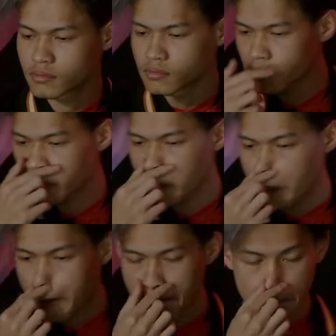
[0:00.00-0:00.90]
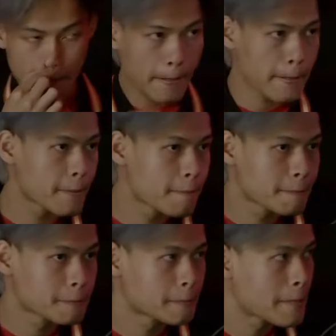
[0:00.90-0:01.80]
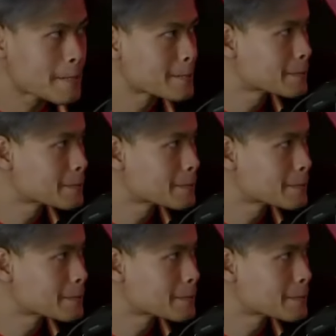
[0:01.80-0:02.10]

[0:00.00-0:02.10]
What a performance by